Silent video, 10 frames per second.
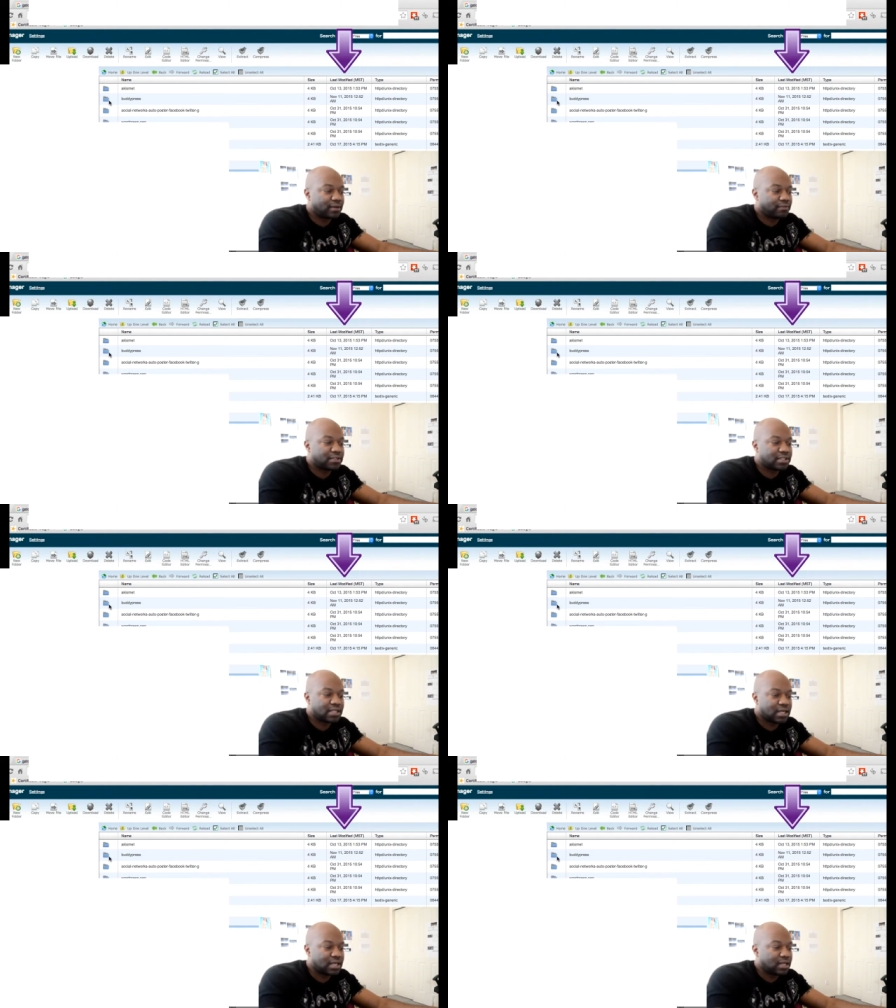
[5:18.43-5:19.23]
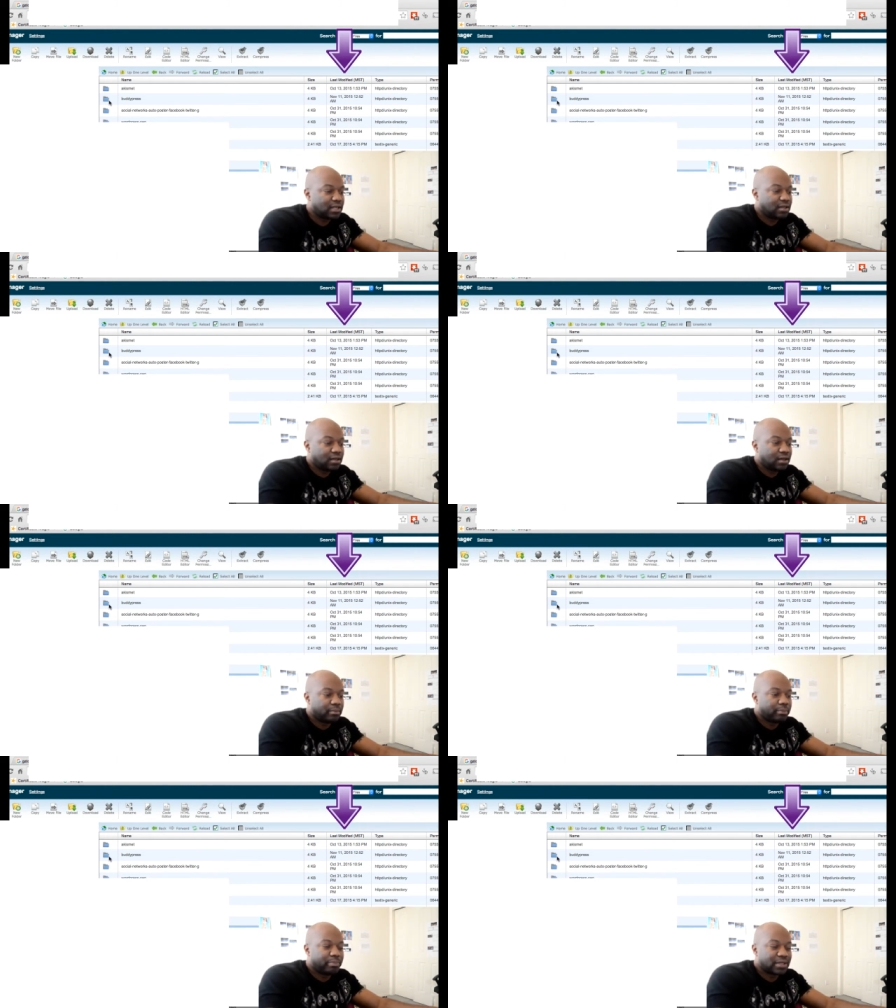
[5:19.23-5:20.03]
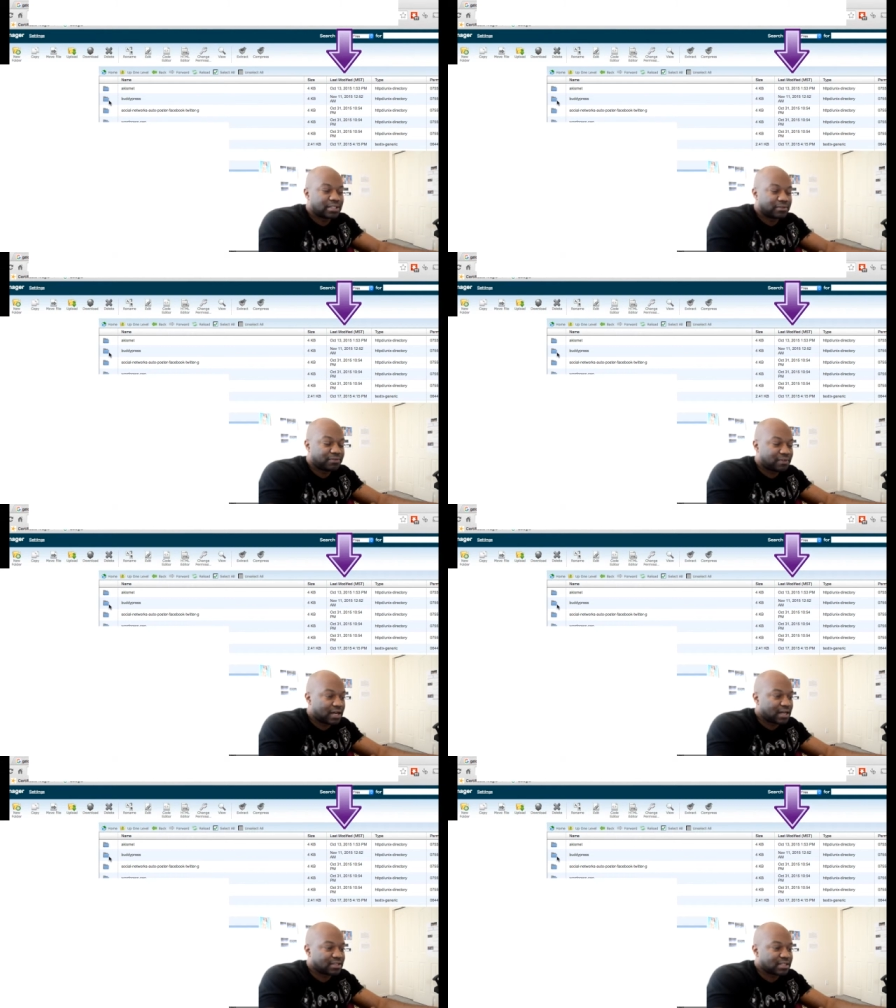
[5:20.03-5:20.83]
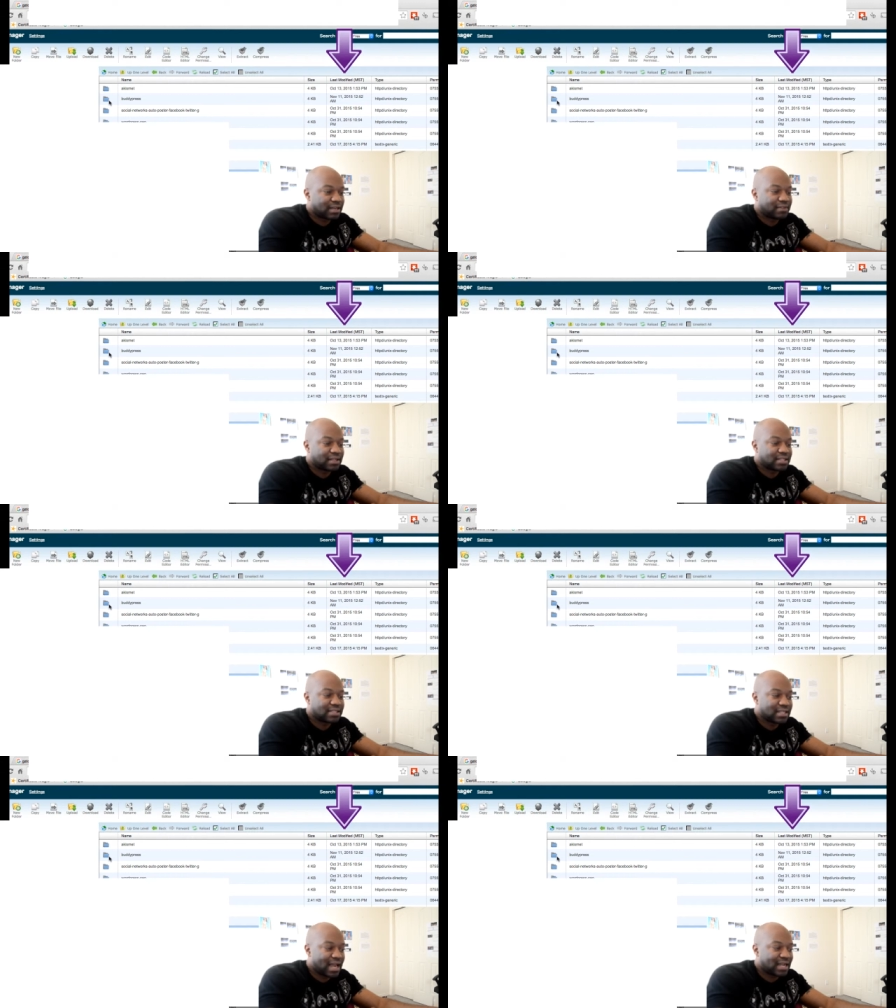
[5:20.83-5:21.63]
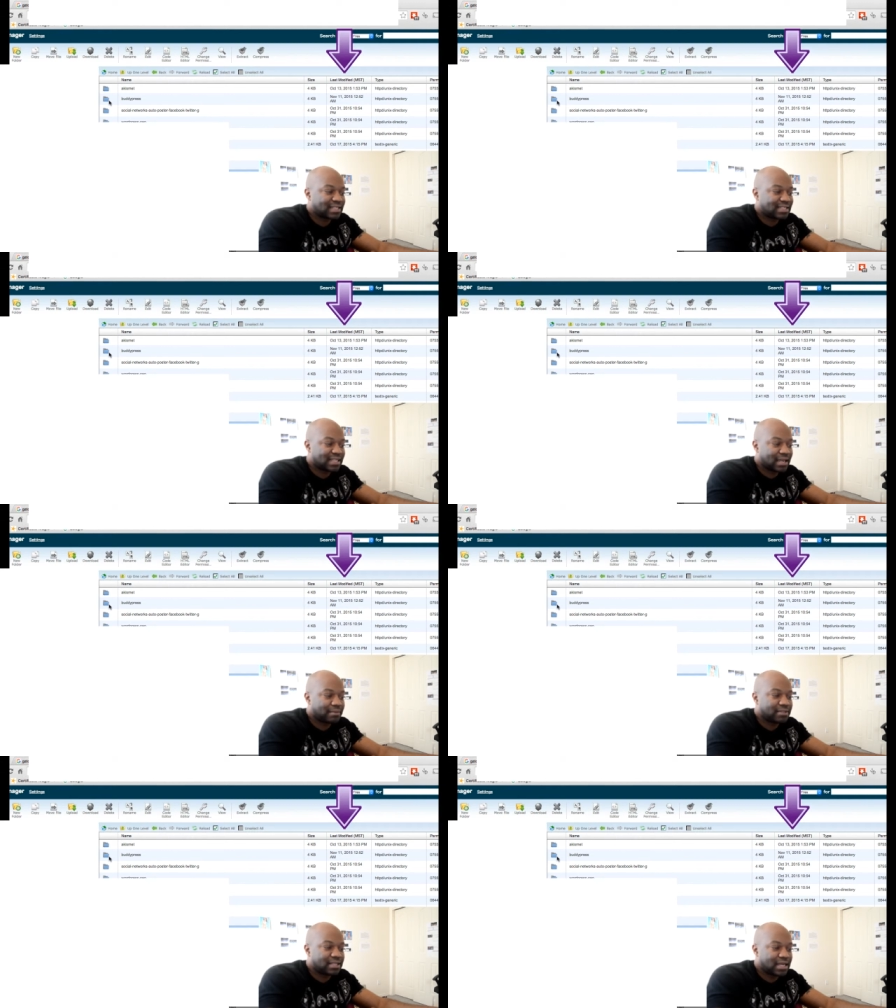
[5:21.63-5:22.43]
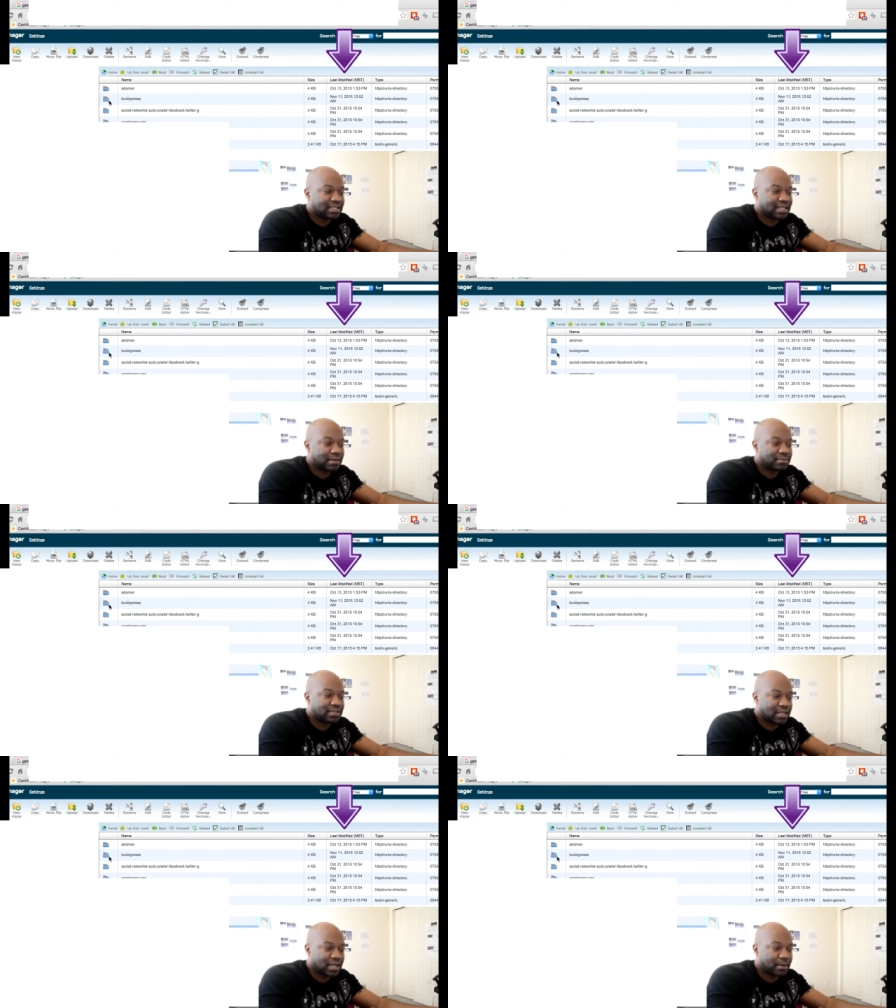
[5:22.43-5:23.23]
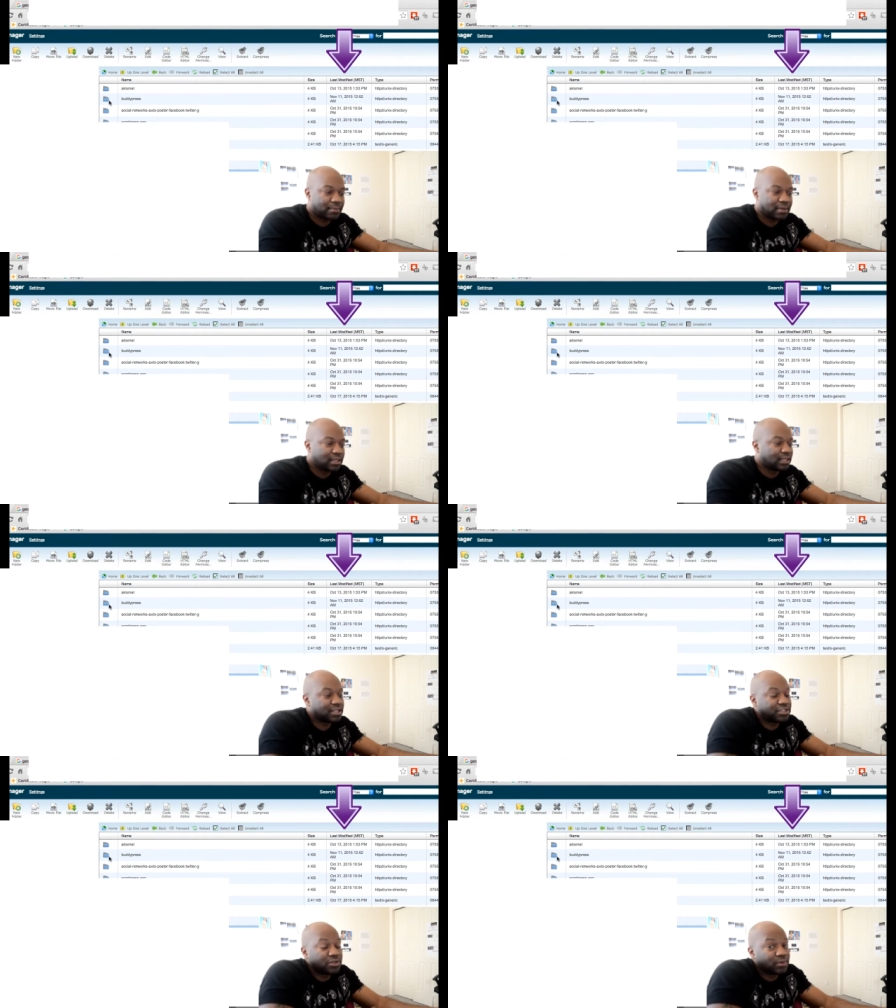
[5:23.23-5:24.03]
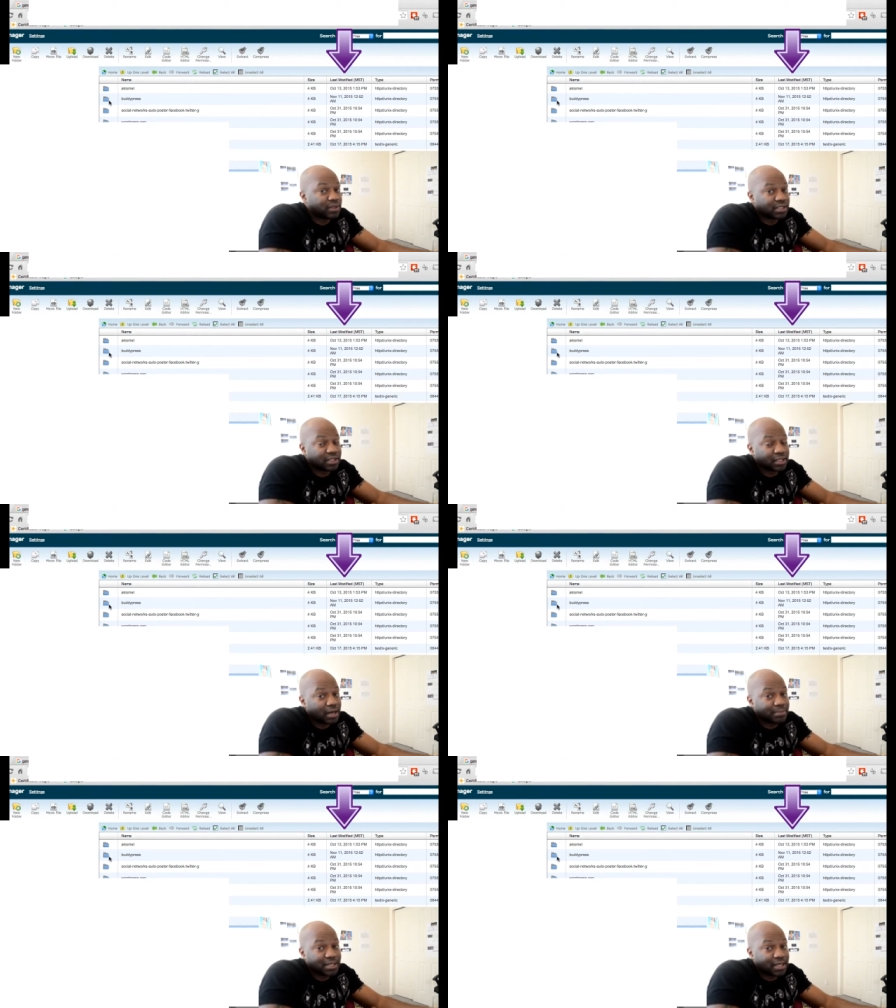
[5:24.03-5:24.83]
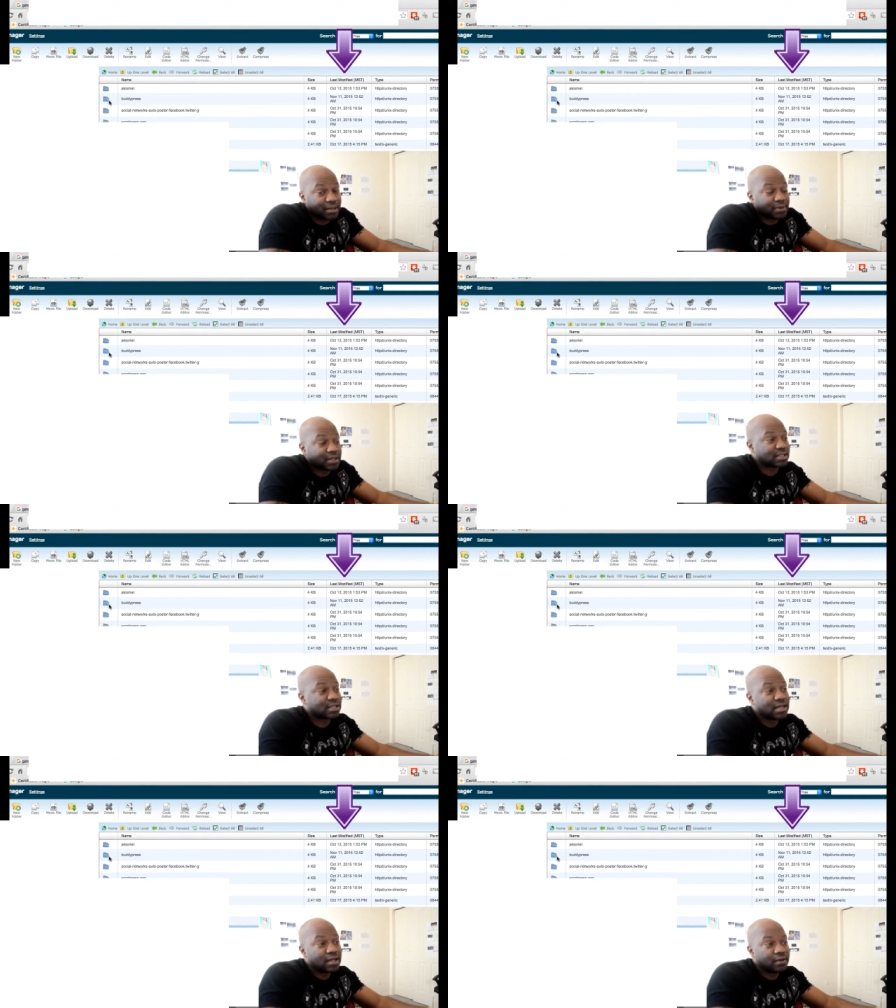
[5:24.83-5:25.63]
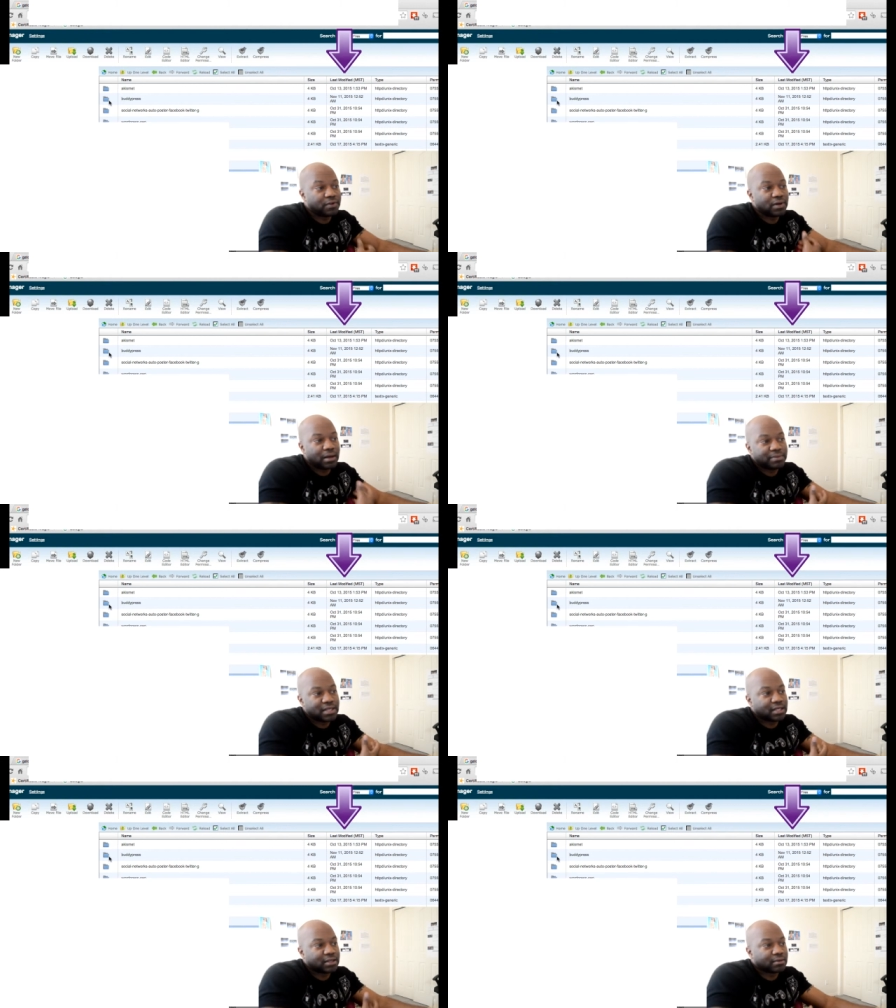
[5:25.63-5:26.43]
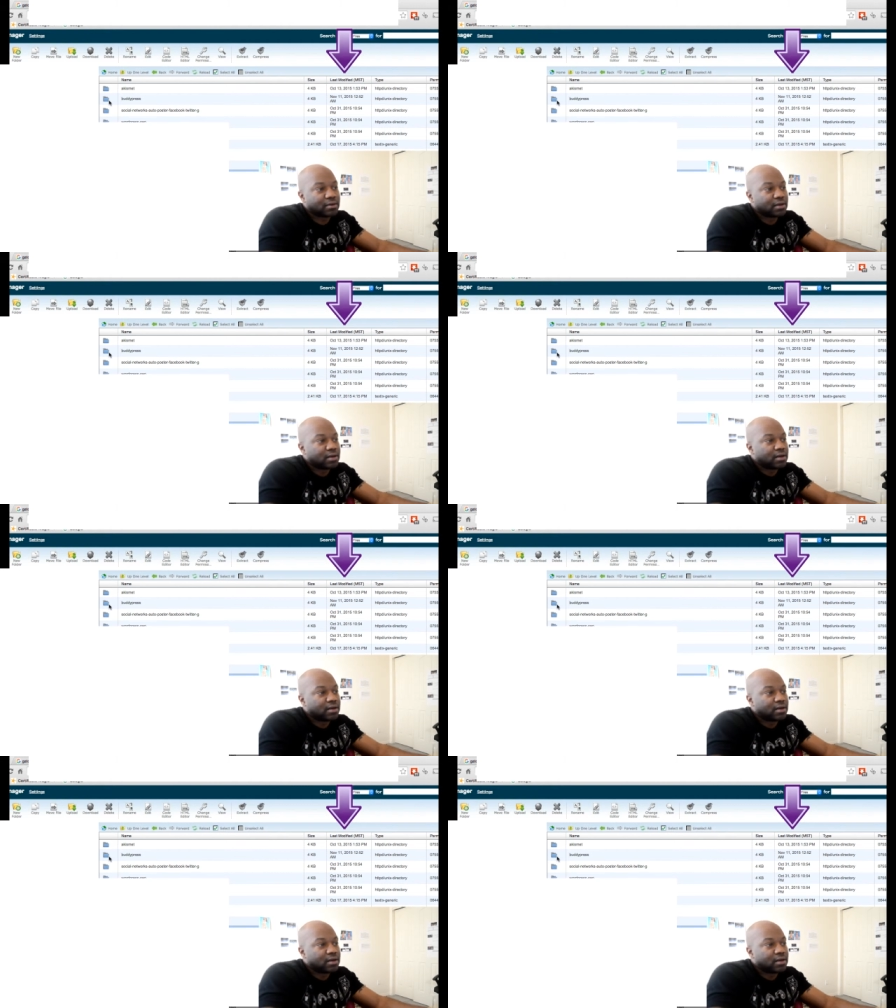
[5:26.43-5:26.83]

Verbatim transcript: If you see a bunch of files that have the exact same date timestamp, unless you recently updated, because if you update your